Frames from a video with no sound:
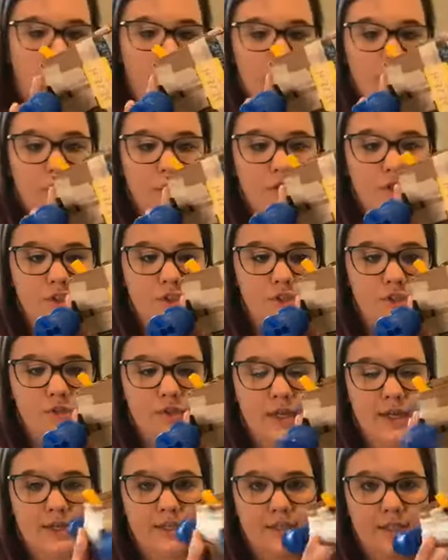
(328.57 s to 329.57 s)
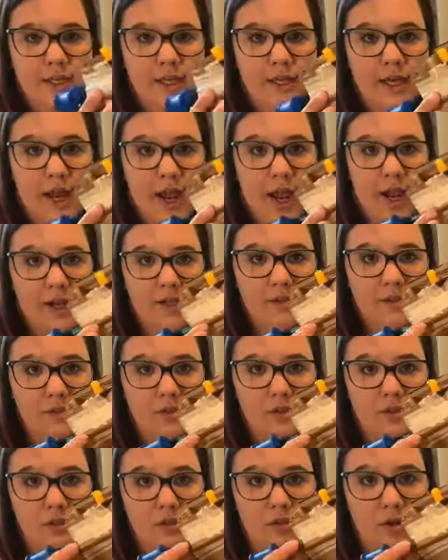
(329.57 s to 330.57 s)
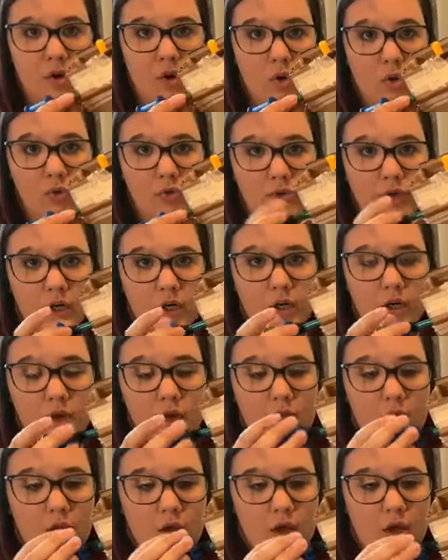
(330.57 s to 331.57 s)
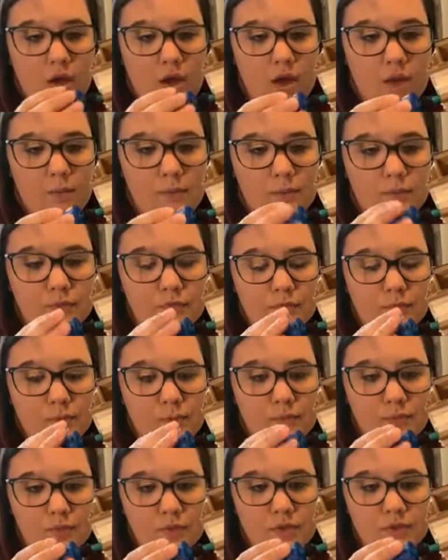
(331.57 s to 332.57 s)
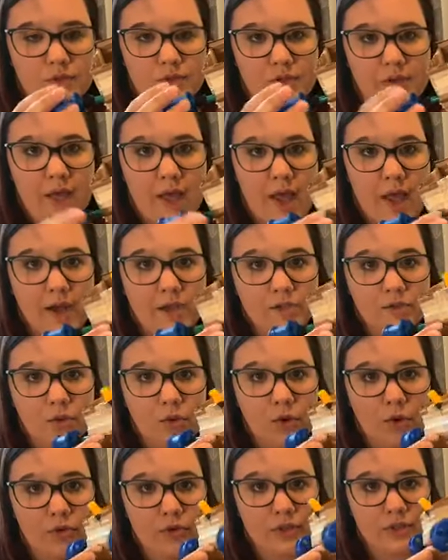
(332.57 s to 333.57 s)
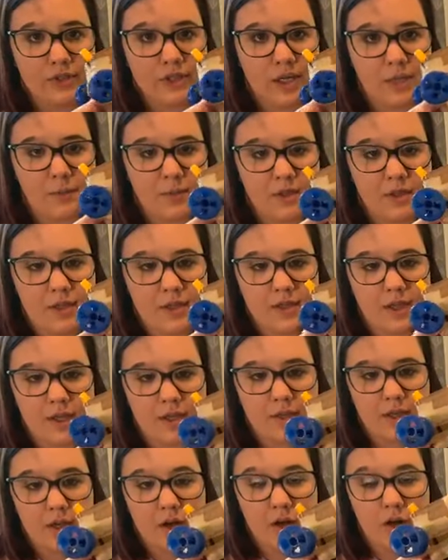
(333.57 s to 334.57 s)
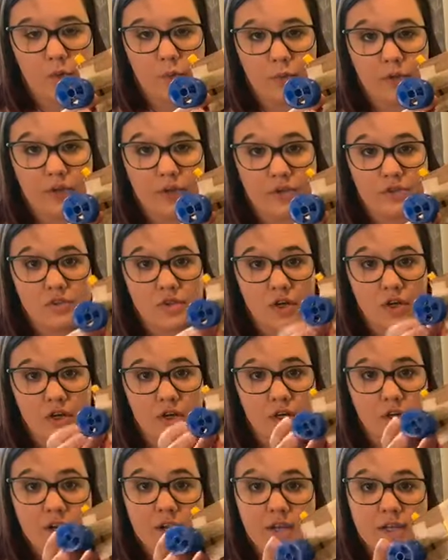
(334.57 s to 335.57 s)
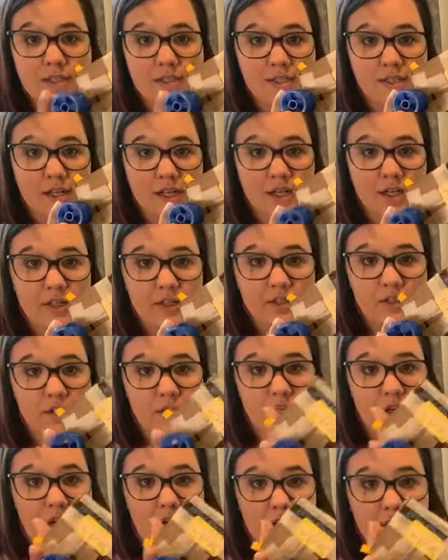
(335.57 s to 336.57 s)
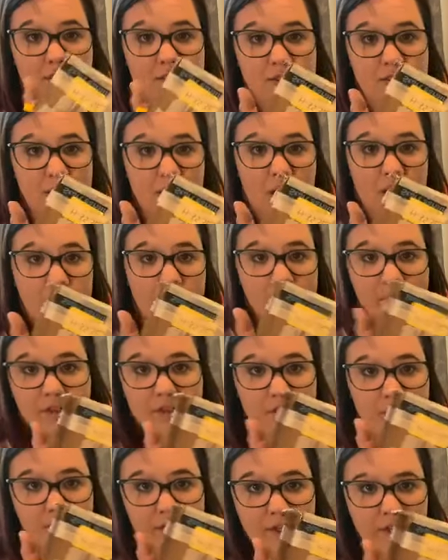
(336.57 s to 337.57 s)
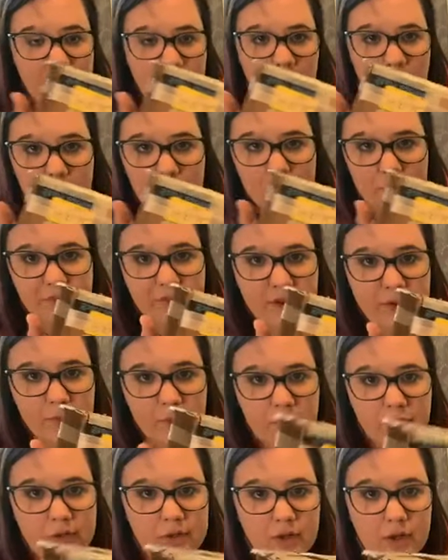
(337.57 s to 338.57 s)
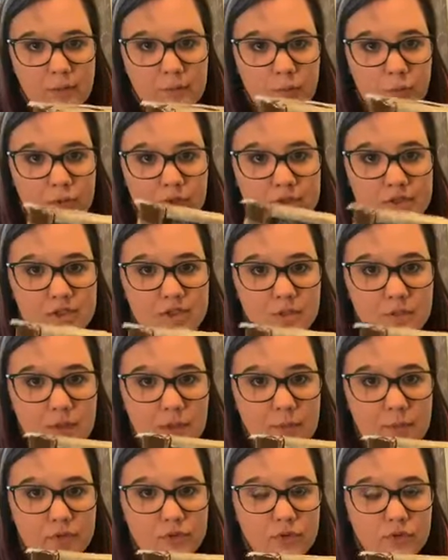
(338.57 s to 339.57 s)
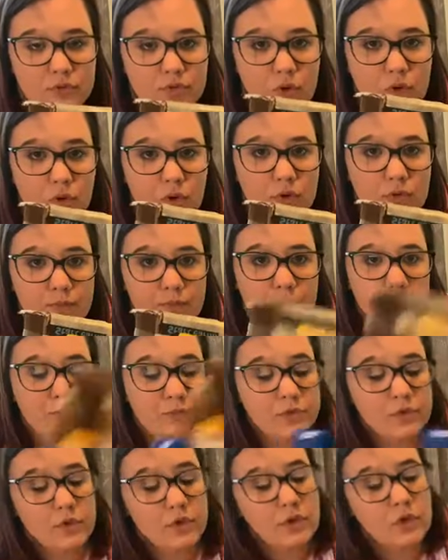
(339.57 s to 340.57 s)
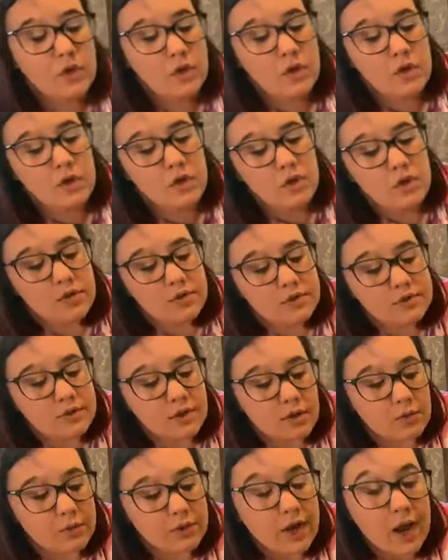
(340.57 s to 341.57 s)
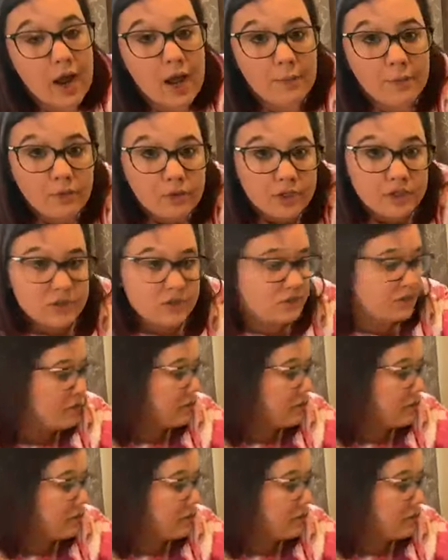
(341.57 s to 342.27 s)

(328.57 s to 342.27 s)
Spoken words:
we're going to do as like an axle holder. So the axle holder is going to be the thing that our wheels are sitting in so they're not stuck and not moving. We want our wheels to be able to roll. So what I'm going to